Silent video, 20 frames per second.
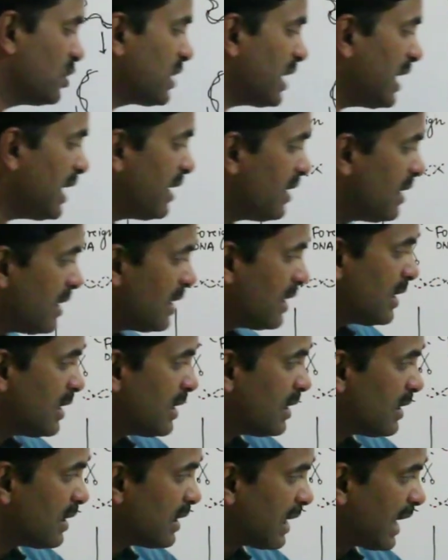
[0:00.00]
Okay,
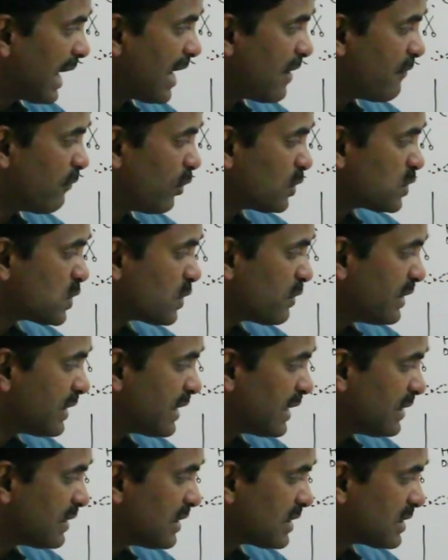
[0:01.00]
I have also
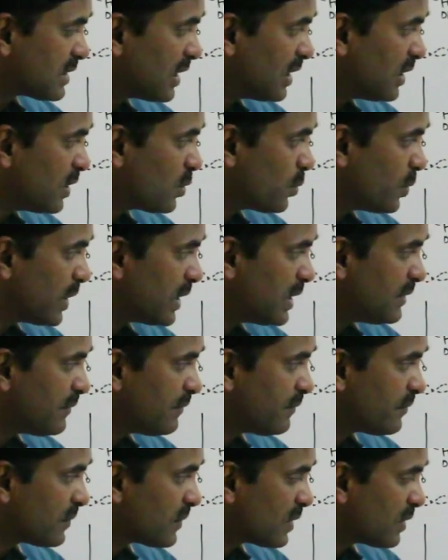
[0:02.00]
written the third
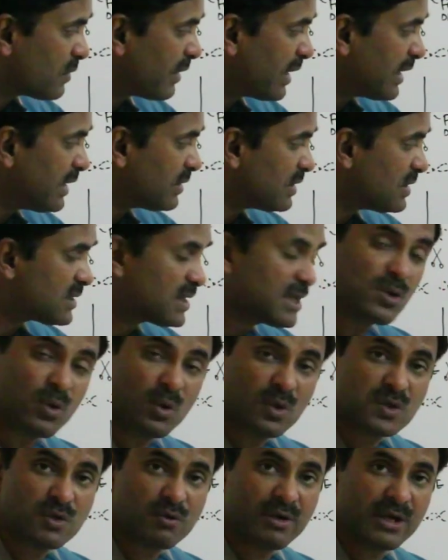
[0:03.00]
one, right? This is
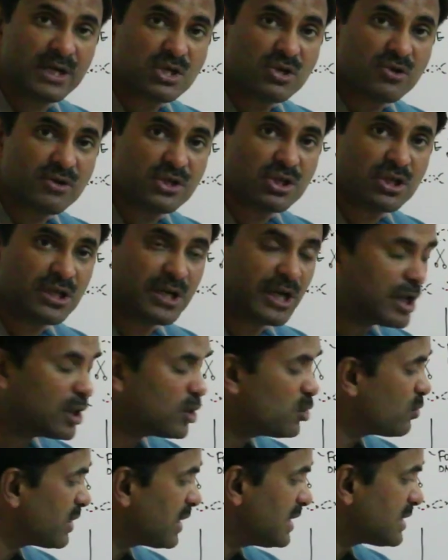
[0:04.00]
also restriction
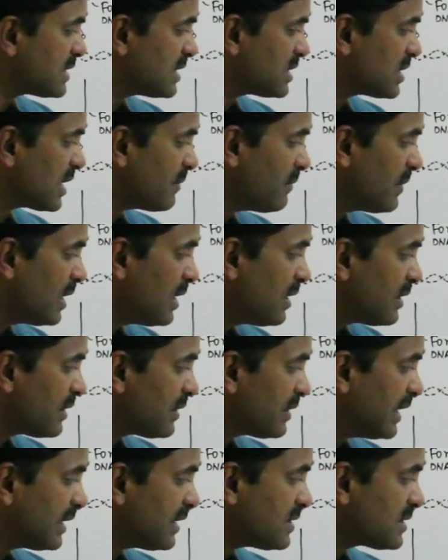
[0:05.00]
endonuclease enzyme,
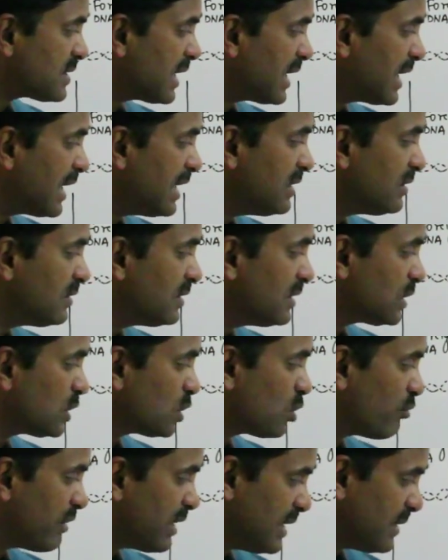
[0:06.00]
that is
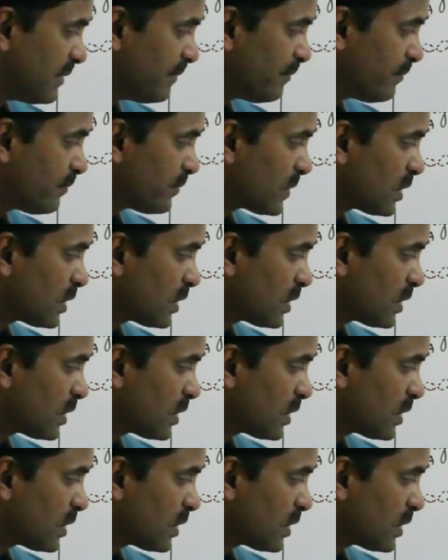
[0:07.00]
HINT3.